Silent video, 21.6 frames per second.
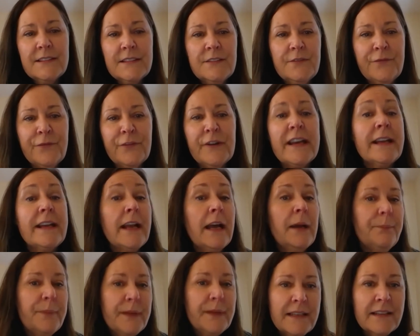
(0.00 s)
Free it
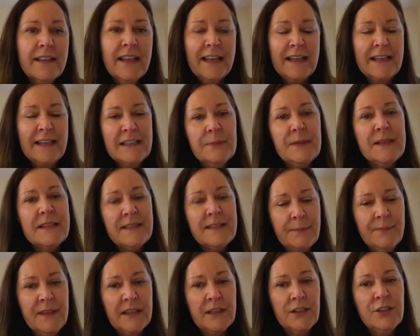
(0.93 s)
up and get it to be
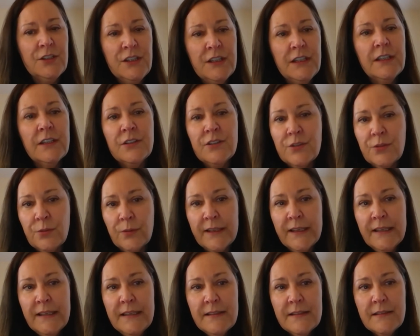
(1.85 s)
something she
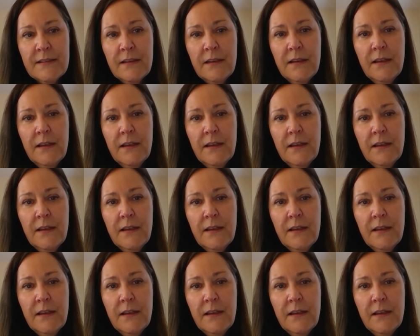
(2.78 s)
enjoys.